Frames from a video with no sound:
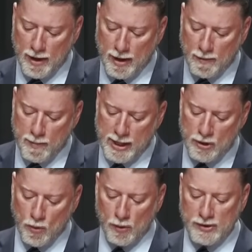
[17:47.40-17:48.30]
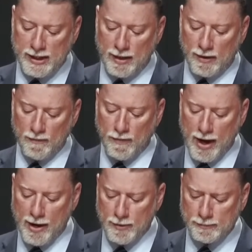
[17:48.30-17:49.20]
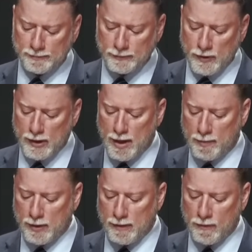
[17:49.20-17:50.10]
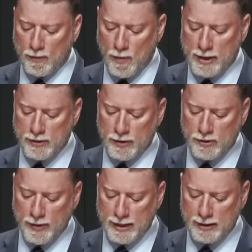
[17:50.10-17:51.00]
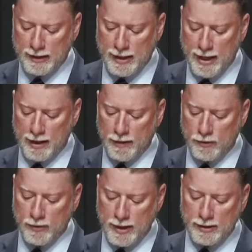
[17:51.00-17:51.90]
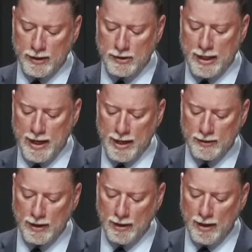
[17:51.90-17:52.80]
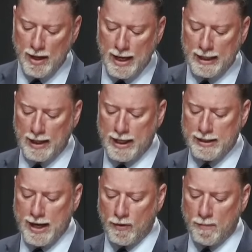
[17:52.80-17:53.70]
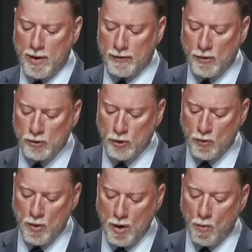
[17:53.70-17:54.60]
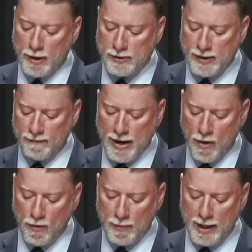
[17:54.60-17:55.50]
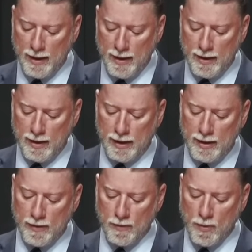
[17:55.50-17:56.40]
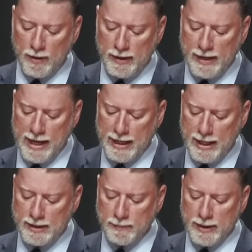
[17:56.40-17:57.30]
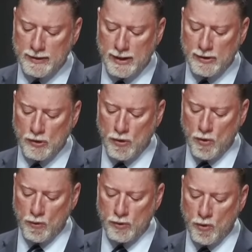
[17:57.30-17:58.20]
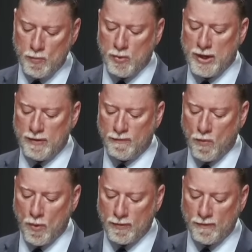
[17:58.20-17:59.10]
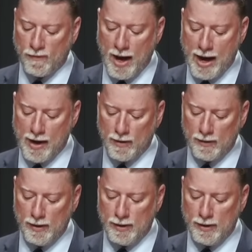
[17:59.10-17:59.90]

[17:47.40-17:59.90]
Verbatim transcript: Uh, men who are set on fire. There's a couple of different ways you could translate that. Another translation has, I lie down among those who want to devour me. Another one, the NASB says, those who breathe forth fire.